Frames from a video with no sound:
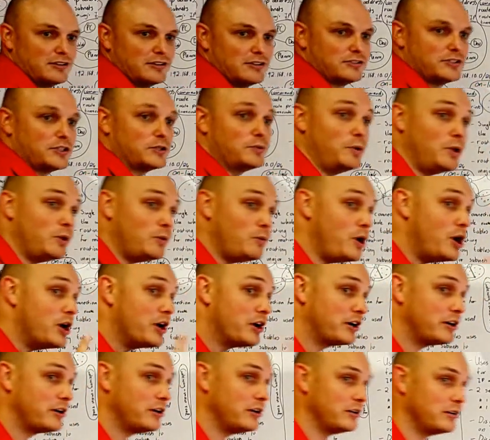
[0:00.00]
So it will
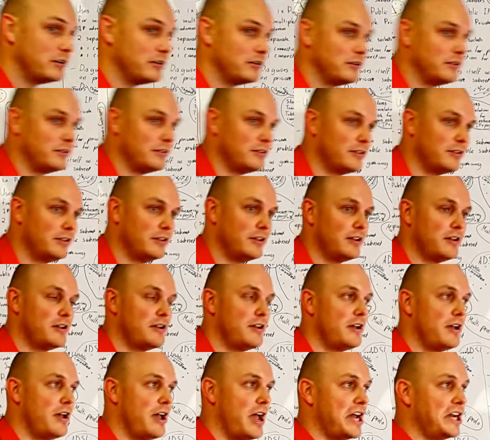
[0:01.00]
work,
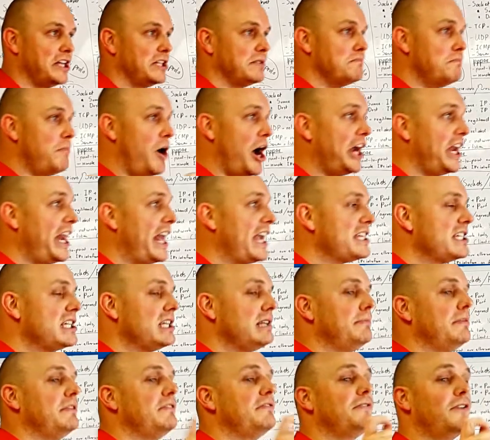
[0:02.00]
and it might
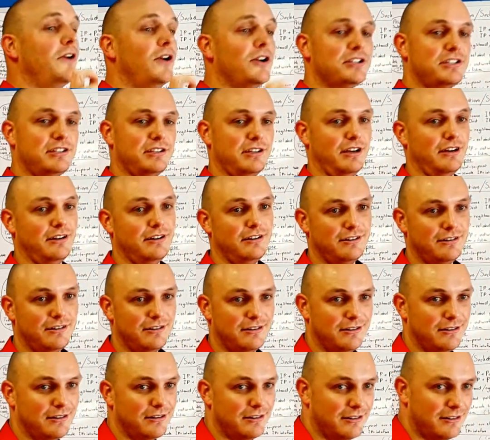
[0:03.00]
actually be faster.
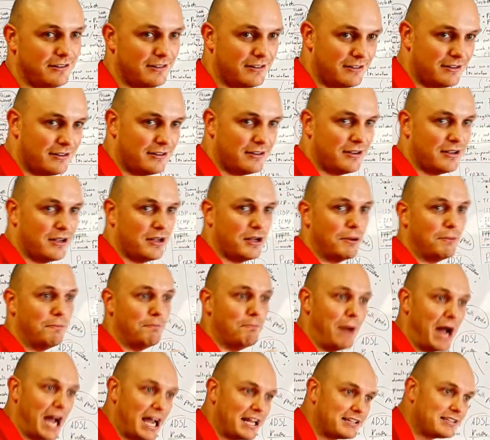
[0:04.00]

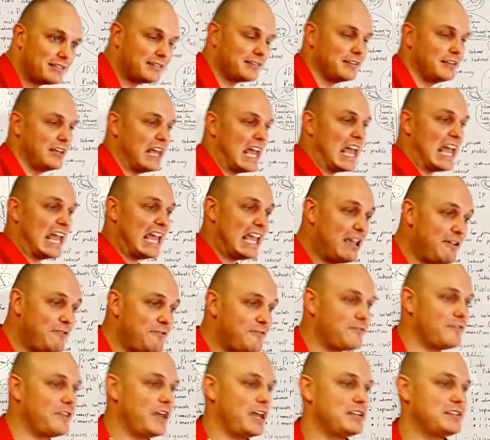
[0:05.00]
But
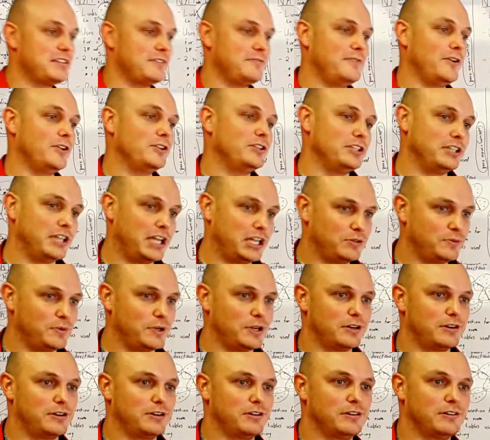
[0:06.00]
if there is a faulty
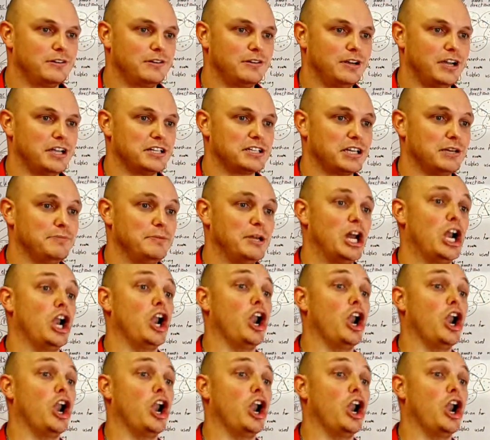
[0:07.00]
network, it's going to be a